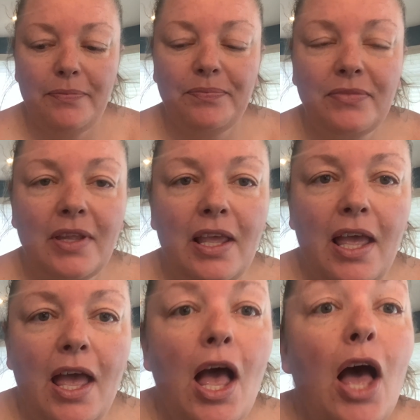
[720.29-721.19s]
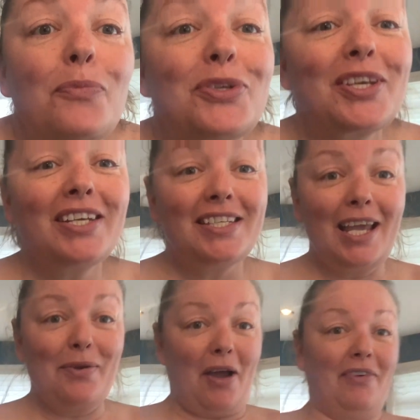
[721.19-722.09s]
I'm just gonna say
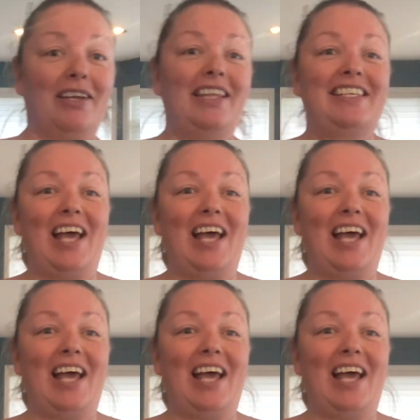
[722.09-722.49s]
I'm covering these